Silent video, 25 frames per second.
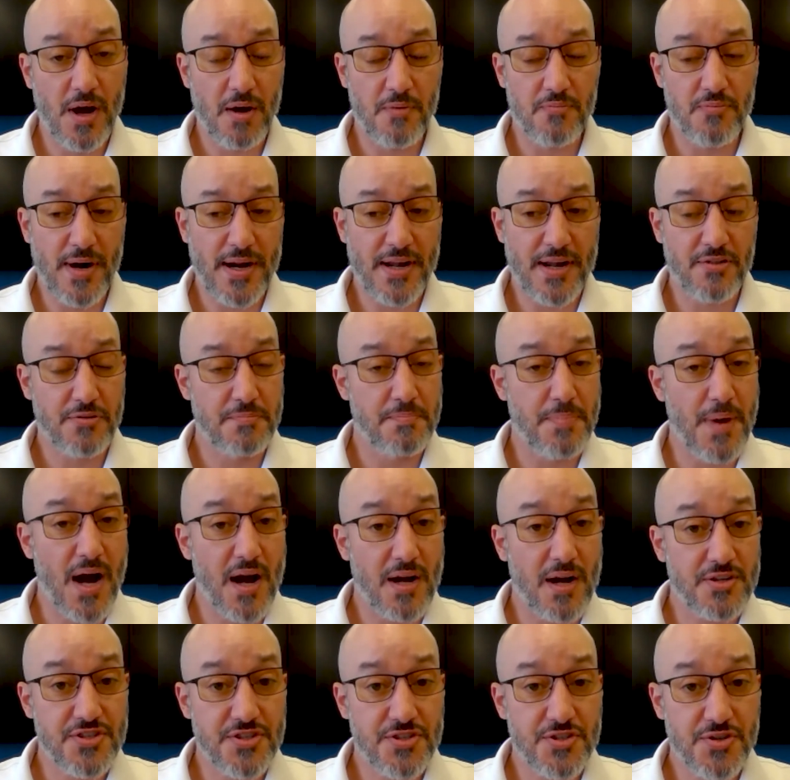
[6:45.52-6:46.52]
regular
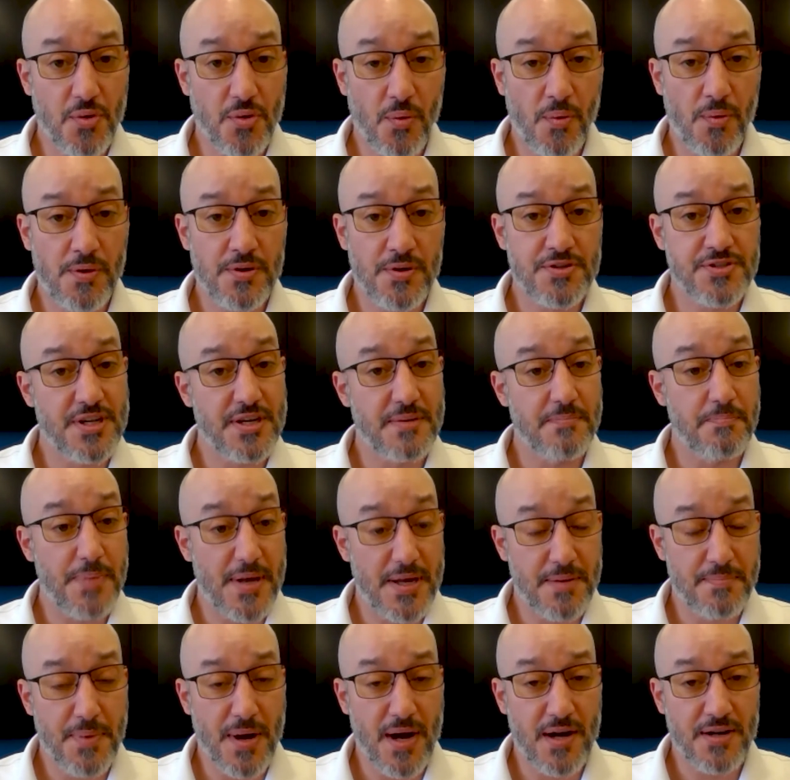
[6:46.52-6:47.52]
box stores and
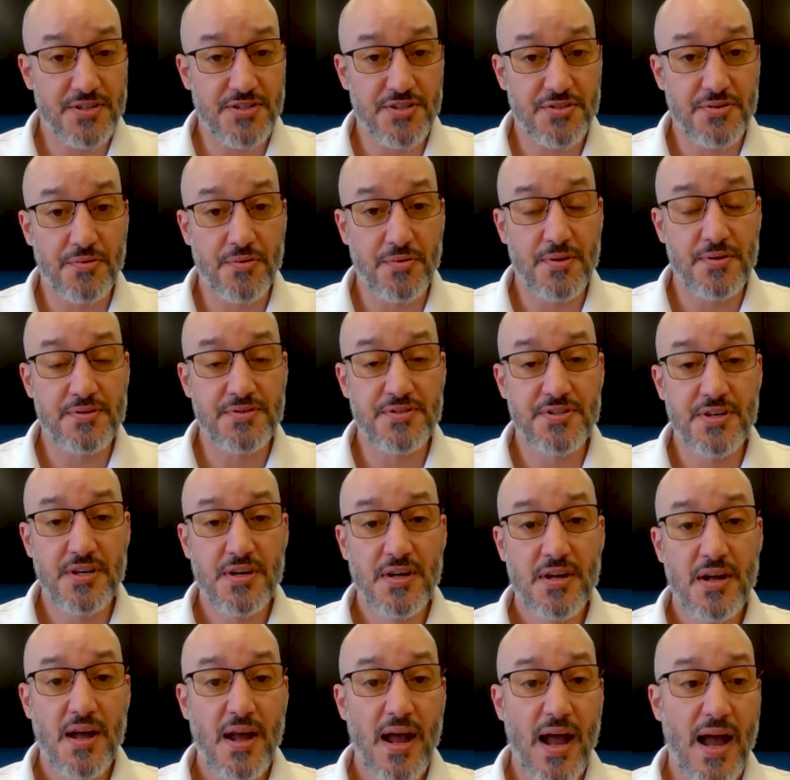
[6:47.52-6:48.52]
big box stores,
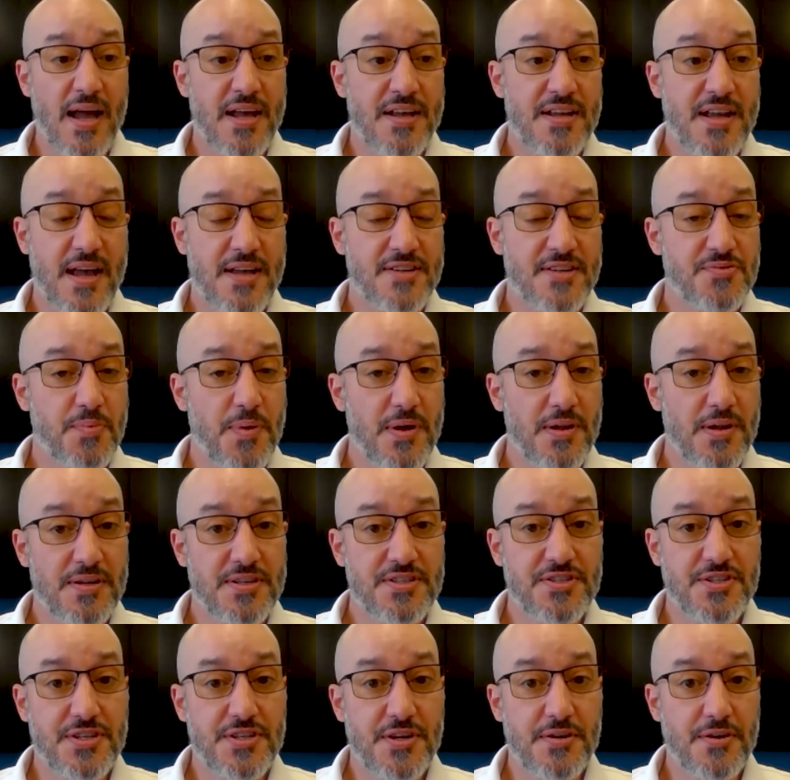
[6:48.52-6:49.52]
as well
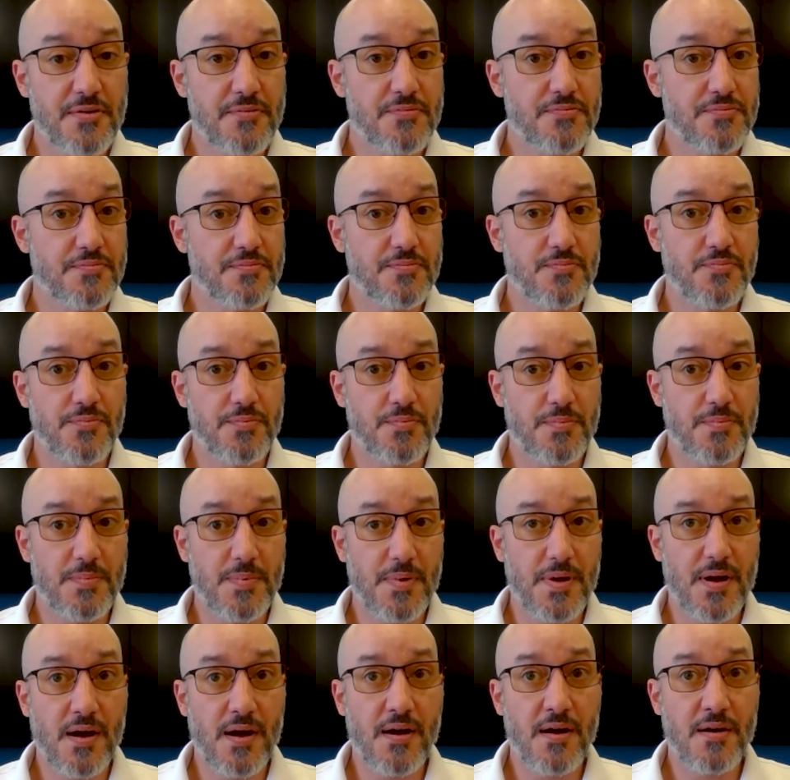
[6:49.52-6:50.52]
as,
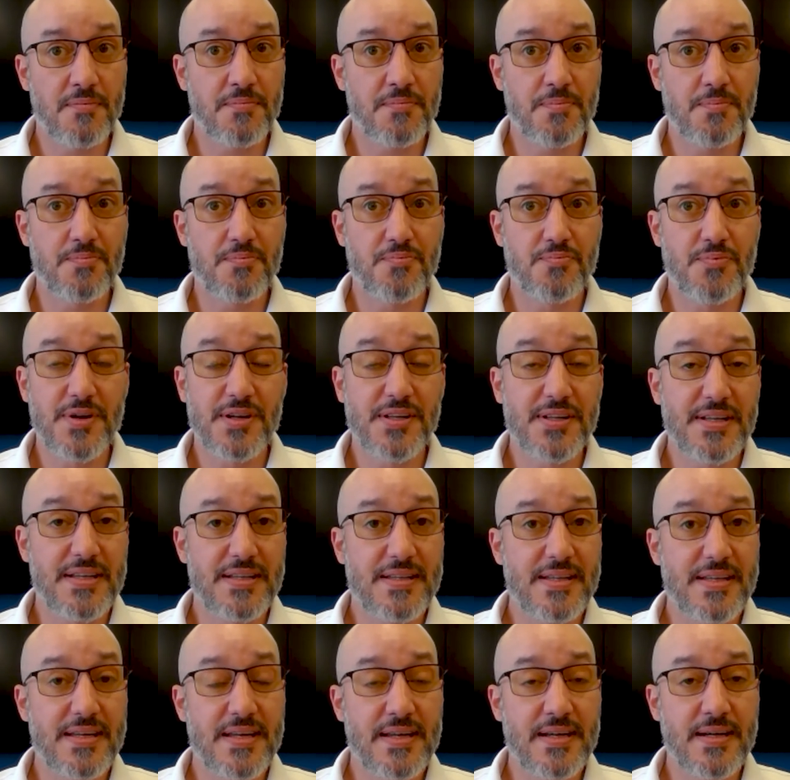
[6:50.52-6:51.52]

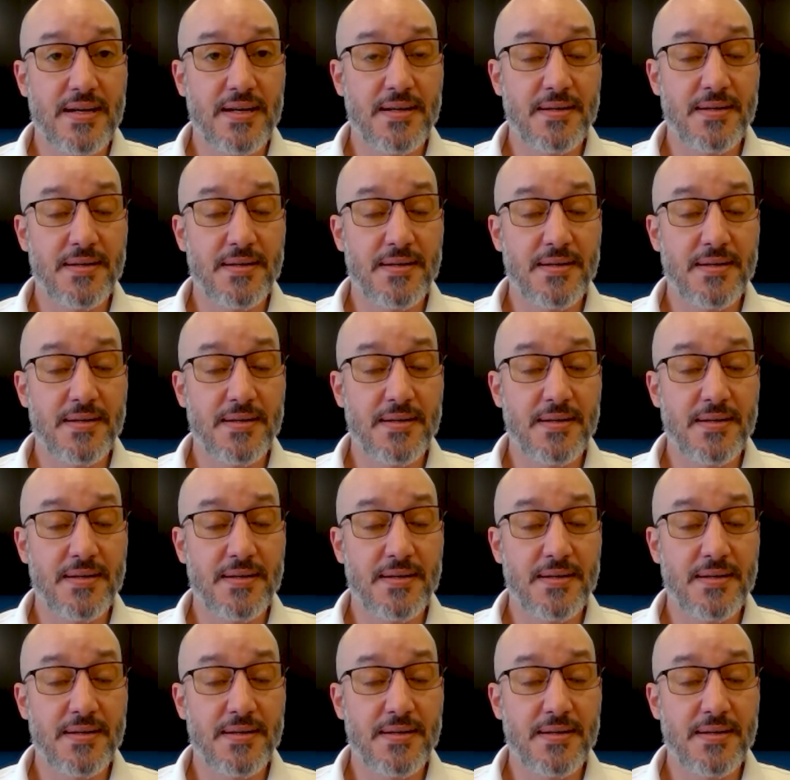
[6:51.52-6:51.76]
really